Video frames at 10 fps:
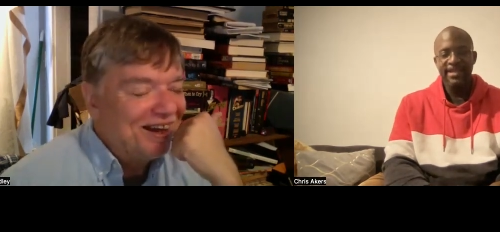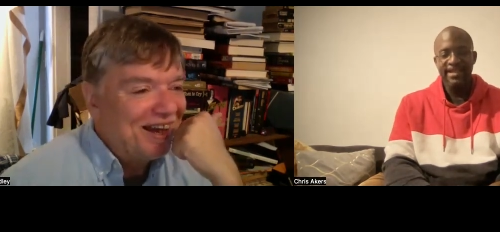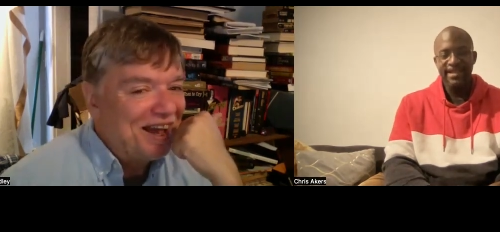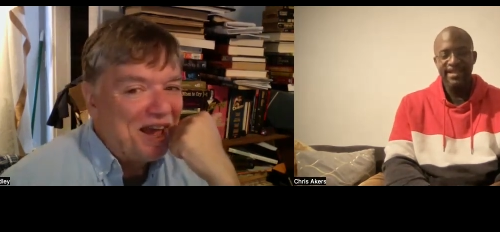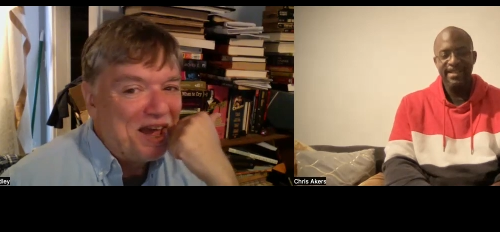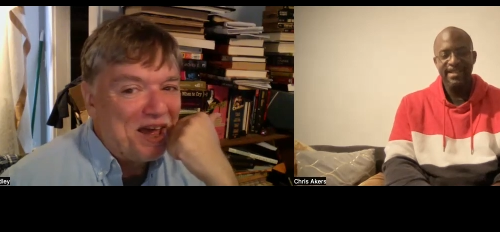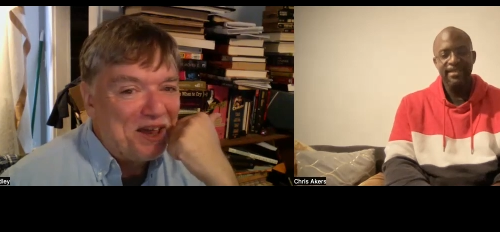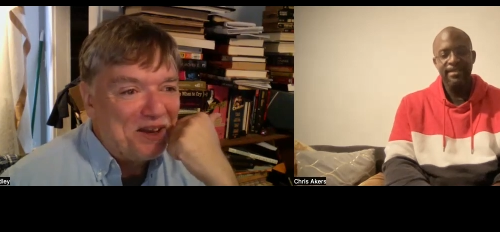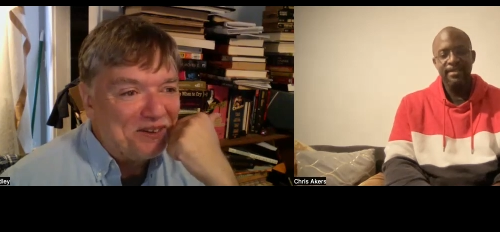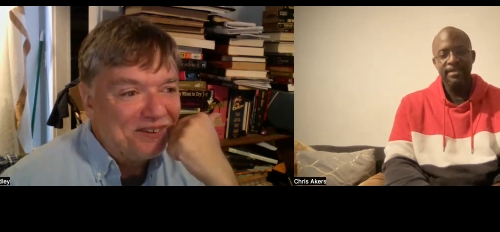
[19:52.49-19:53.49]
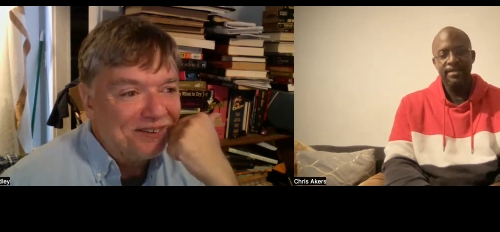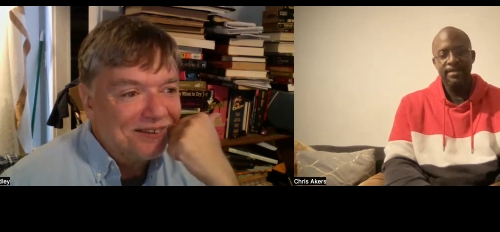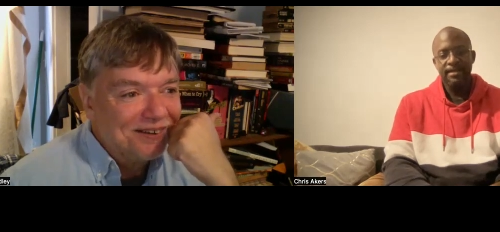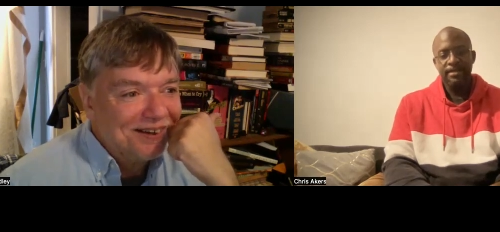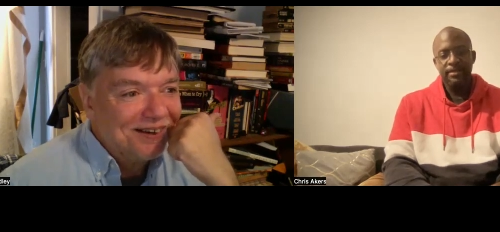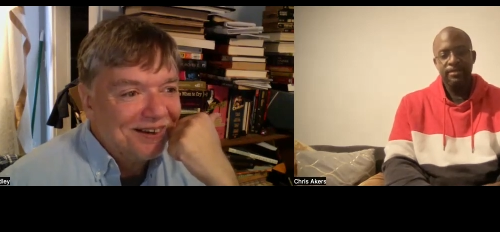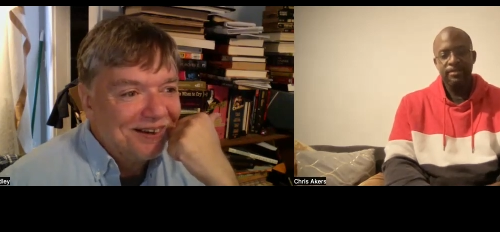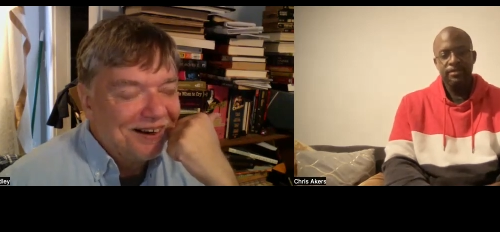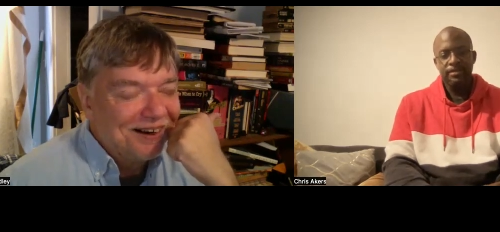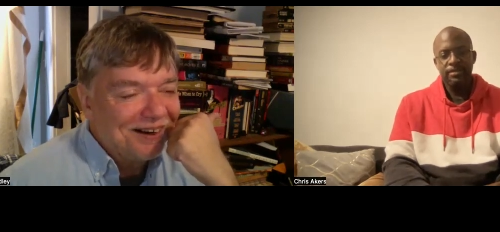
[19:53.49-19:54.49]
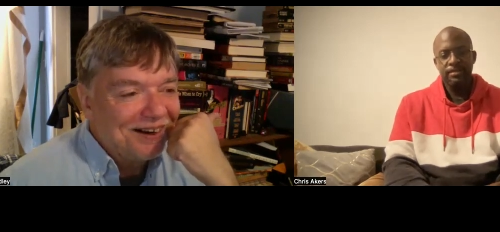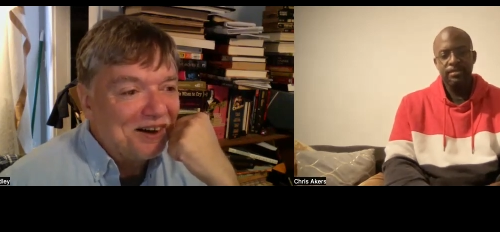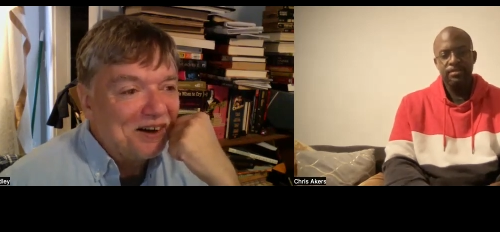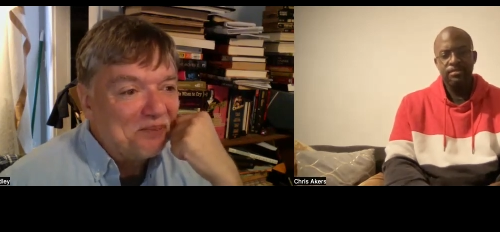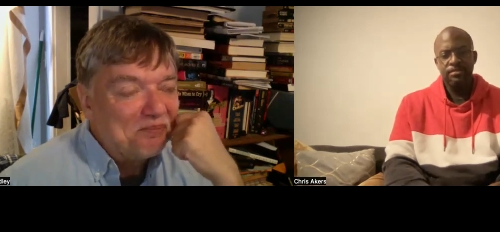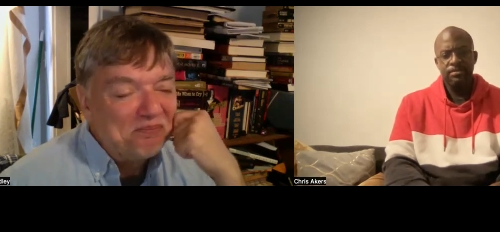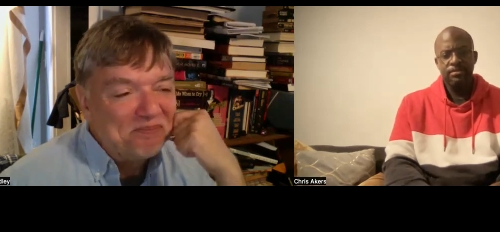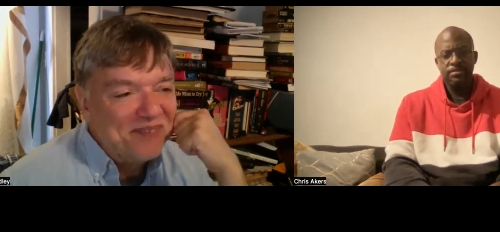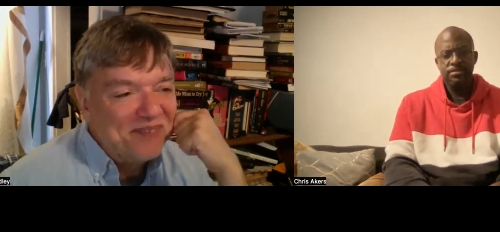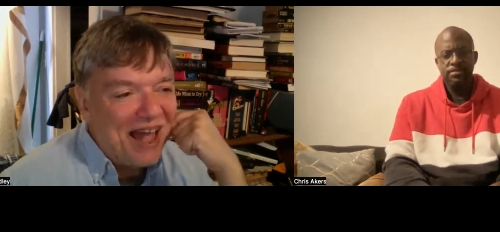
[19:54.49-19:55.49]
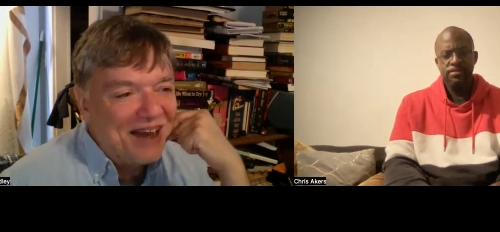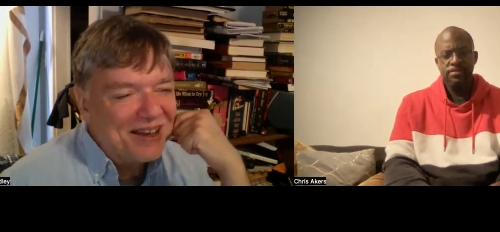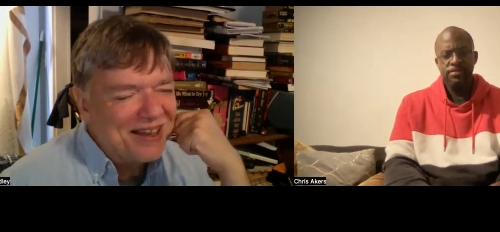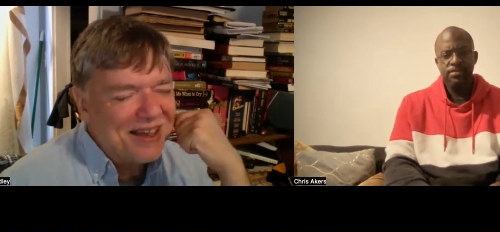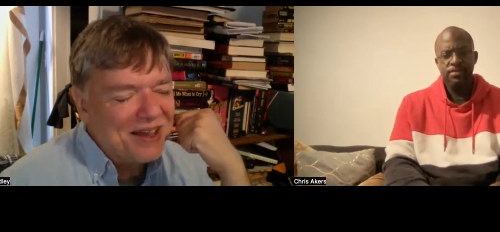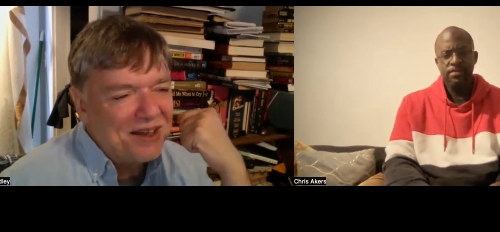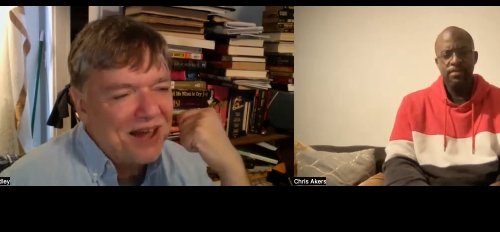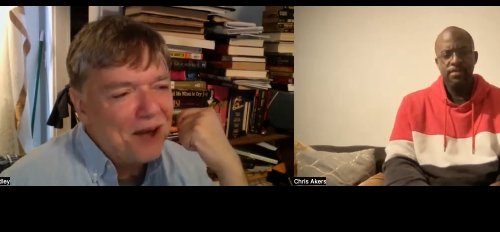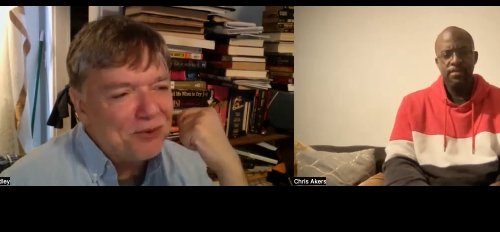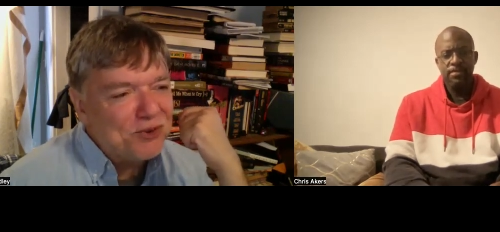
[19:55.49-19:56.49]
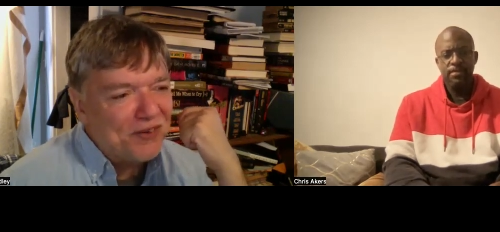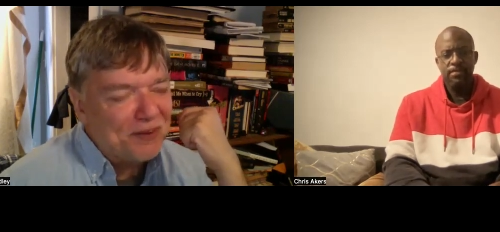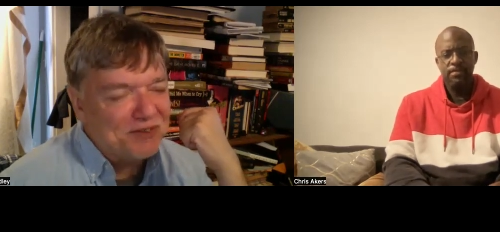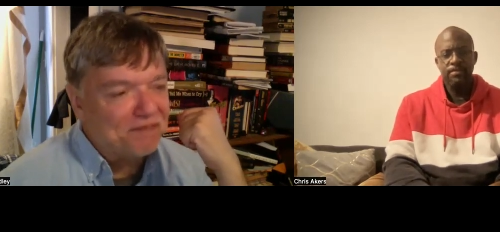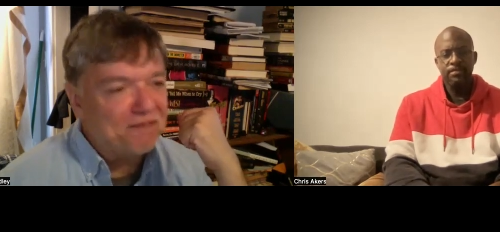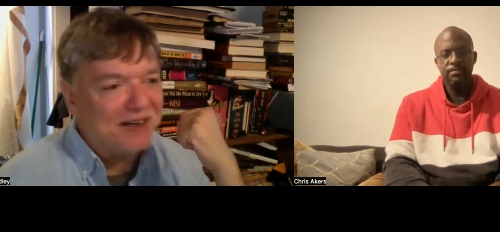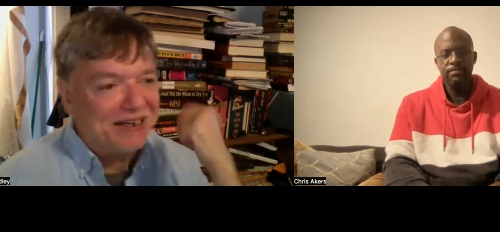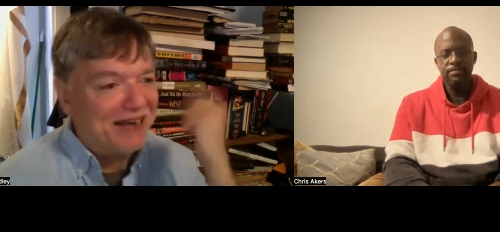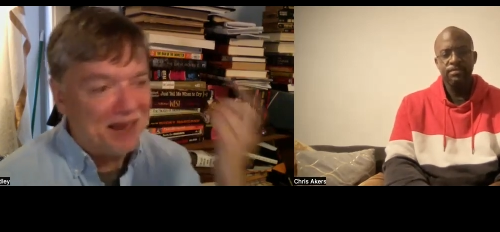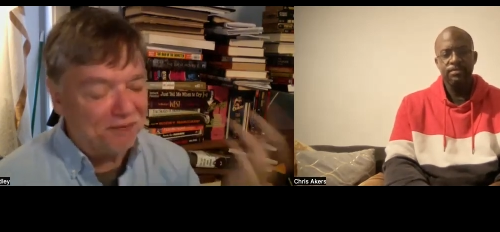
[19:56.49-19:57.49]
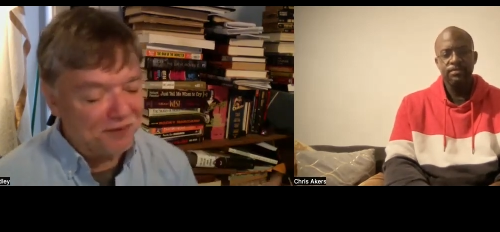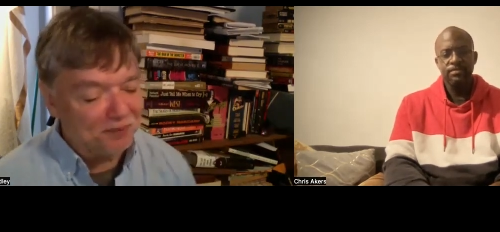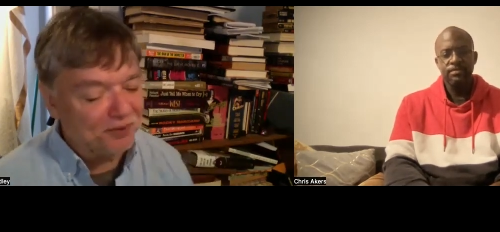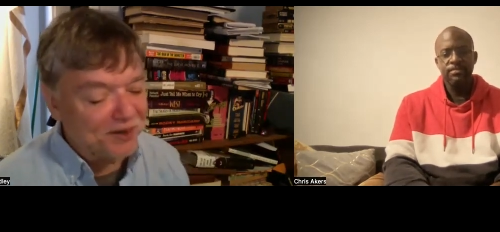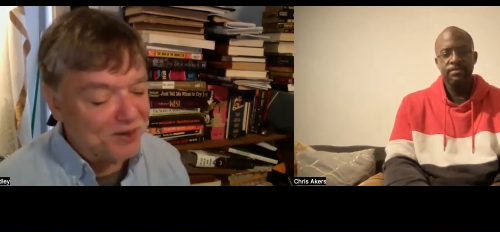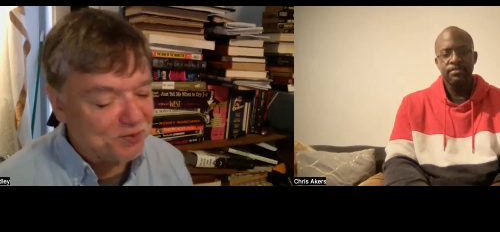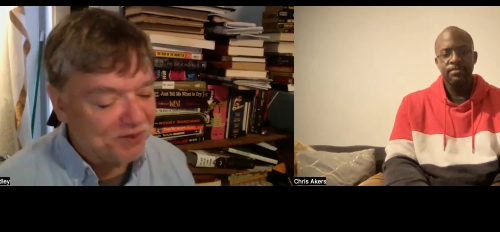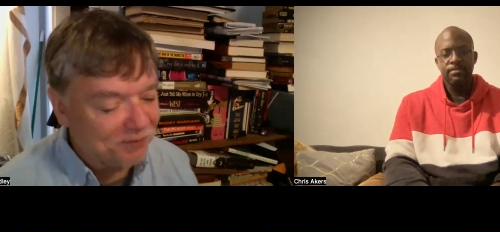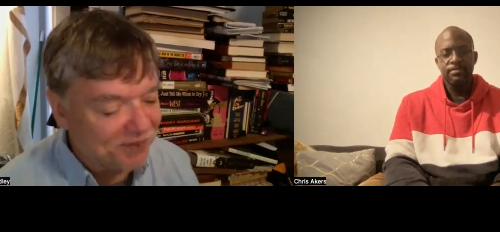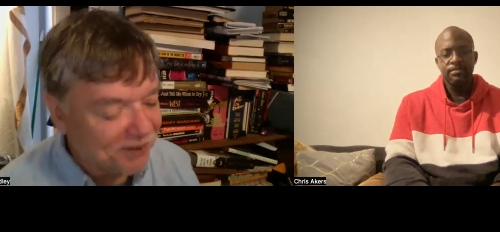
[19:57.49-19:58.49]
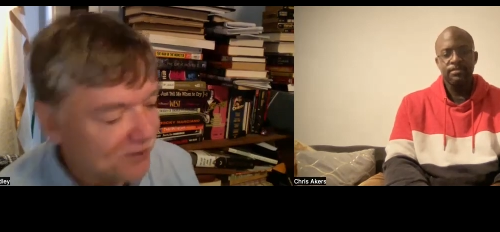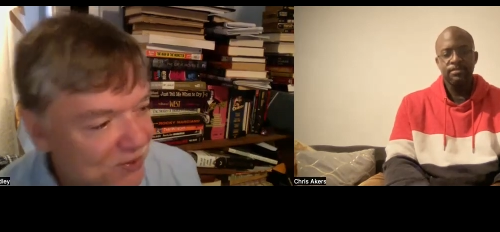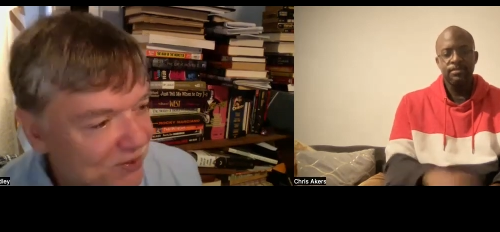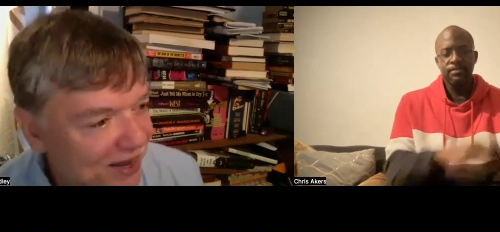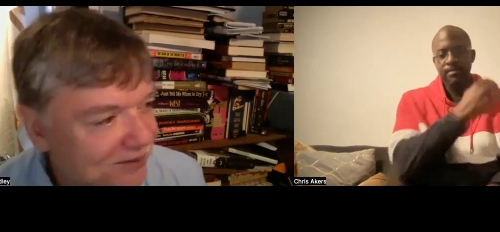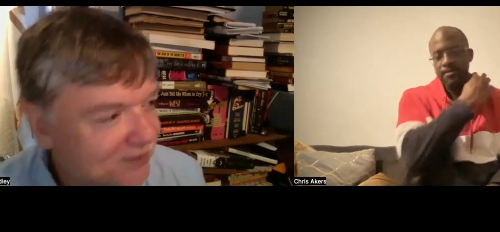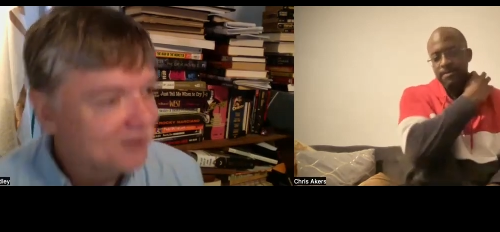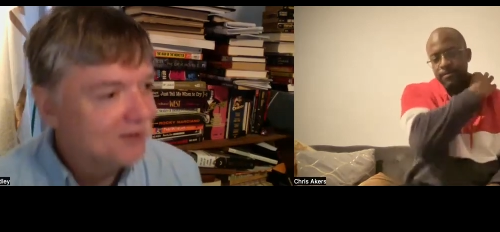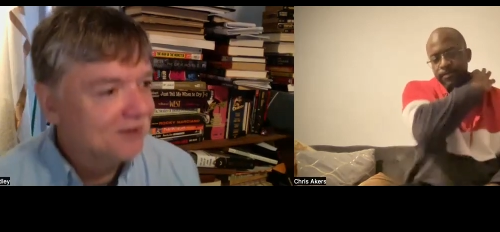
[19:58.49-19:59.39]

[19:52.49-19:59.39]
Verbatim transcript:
Speaker 1: and uh, and it, it, I always thought that was a funny name for the place because that's